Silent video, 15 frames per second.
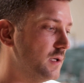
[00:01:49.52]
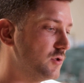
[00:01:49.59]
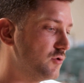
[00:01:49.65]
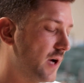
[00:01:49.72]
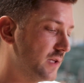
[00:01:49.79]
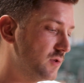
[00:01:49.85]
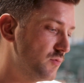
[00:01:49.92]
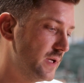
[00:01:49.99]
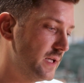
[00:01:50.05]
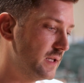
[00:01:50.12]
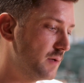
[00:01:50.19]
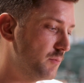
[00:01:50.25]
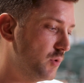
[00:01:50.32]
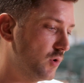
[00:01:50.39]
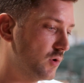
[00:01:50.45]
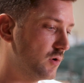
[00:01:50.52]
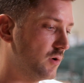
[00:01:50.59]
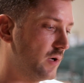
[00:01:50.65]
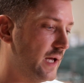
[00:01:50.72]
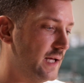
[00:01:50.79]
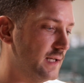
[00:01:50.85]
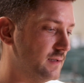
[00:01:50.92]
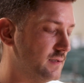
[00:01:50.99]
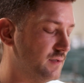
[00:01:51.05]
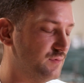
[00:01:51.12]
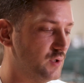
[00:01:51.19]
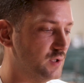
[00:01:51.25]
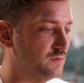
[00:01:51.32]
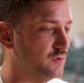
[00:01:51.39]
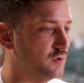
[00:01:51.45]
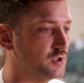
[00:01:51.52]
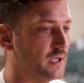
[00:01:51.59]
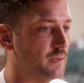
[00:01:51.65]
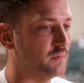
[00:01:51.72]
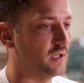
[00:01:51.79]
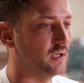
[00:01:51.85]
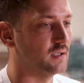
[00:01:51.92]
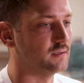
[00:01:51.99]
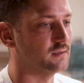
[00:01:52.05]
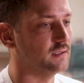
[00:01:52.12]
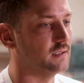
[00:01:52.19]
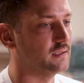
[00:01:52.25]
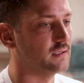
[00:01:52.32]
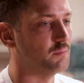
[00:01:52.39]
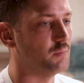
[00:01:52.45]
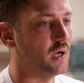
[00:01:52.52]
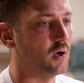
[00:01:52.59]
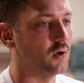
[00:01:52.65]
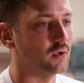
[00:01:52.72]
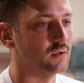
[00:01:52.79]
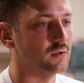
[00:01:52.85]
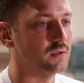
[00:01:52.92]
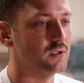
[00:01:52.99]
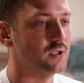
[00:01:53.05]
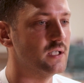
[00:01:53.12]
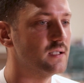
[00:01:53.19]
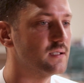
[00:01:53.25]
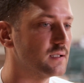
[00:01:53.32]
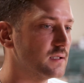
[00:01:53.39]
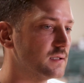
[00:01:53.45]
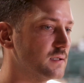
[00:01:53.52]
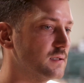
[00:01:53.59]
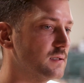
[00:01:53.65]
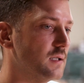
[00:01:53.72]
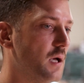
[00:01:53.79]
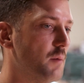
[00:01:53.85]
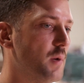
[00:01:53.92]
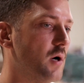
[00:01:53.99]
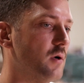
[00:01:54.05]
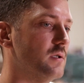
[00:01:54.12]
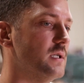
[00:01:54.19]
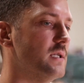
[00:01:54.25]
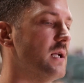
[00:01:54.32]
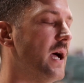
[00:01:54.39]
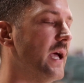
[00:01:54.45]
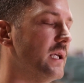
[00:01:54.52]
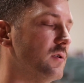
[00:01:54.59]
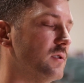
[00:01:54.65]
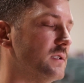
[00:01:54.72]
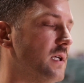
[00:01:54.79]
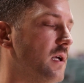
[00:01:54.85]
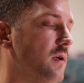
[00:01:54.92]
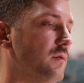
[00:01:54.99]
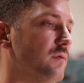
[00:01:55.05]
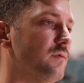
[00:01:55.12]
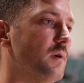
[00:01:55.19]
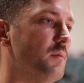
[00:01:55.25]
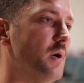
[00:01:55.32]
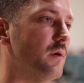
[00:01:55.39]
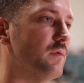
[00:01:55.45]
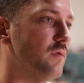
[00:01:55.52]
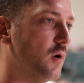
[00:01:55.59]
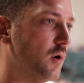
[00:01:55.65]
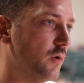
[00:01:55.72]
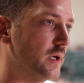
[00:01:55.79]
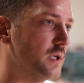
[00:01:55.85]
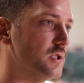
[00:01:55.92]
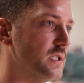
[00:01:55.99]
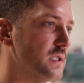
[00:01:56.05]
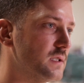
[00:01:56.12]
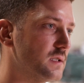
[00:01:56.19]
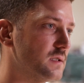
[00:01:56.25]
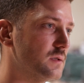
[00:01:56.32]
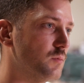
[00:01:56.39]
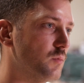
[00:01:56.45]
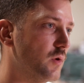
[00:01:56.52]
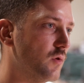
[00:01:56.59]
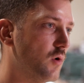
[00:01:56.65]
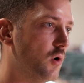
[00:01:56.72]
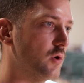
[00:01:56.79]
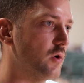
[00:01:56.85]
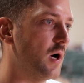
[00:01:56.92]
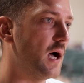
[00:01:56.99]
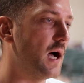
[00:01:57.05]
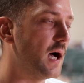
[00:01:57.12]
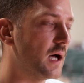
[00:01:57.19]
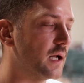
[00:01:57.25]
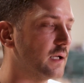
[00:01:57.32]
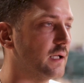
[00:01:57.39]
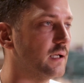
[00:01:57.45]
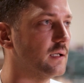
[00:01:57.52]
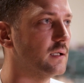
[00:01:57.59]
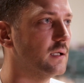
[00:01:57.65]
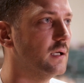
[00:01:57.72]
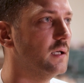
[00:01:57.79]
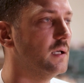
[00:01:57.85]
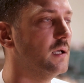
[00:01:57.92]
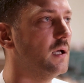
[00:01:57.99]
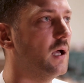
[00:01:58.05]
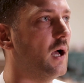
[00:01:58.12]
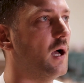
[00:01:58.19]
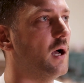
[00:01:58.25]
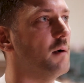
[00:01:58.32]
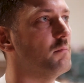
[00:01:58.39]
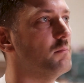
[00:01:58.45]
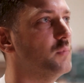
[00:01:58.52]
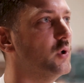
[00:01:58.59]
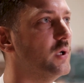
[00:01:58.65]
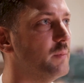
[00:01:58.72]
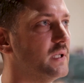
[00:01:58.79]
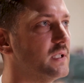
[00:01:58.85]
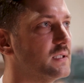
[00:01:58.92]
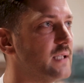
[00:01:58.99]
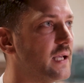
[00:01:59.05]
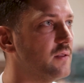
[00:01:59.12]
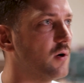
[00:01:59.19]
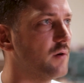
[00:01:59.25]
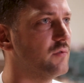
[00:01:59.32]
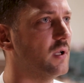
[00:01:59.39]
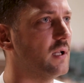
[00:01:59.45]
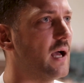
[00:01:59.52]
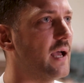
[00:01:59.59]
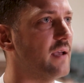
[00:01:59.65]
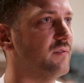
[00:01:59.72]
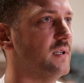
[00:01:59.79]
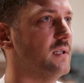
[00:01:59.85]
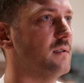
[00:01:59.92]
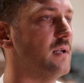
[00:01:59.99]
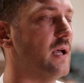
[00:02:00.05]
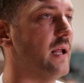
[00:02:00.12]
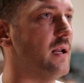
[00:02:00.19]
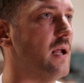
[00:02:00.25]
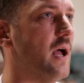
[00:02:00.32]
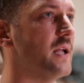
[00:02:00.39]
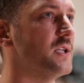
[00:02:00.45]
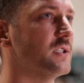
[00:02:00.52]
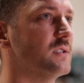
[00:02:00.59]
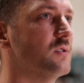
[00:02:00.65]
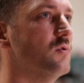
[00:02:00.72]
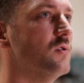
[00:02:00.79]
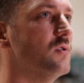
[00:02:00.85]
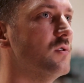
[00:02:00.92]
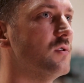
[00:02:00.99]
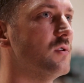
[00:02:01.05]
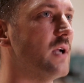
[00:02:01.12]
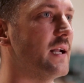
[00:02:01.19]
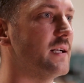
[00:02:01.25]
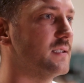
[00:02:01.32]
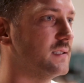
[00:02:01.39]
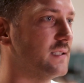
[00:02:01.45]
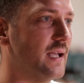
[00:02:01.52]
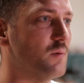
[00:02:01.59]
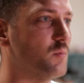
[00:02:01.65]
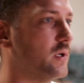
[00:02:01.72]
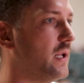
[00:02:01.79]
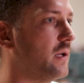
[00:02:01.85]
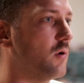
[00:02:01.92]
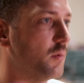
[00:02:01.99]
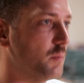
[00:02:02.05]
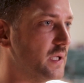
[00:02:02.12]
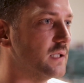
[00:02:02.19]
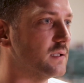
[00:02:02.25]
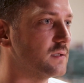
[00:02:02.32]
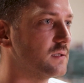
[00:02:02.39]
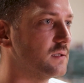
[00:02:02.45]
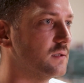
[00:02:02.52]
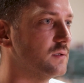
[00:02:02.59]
tried reading the book, and the first few chapters, it's about Jesus, about denying yourself, about following Jesus with all your heart and put him in the center of your life. And I just couldn't understand what that all means.